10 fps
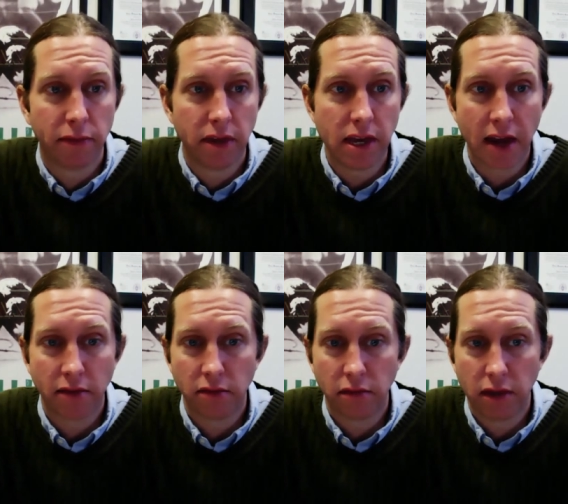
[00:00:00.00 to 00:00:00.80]
he
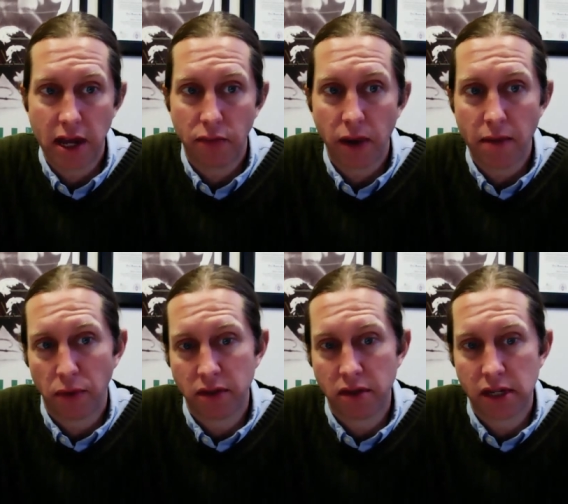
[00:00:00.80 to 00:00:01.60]
had way more
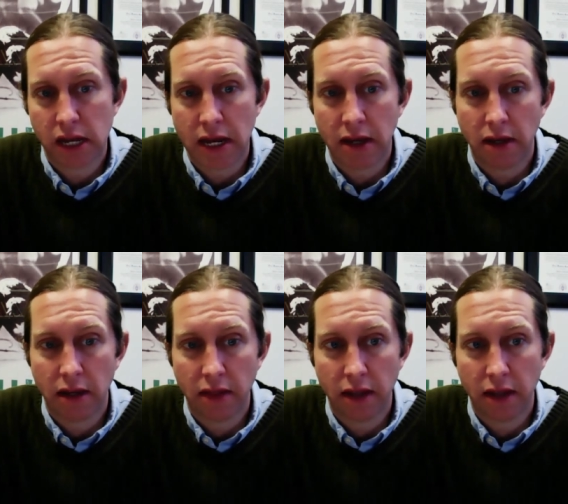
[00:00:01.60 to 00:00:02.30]
to say in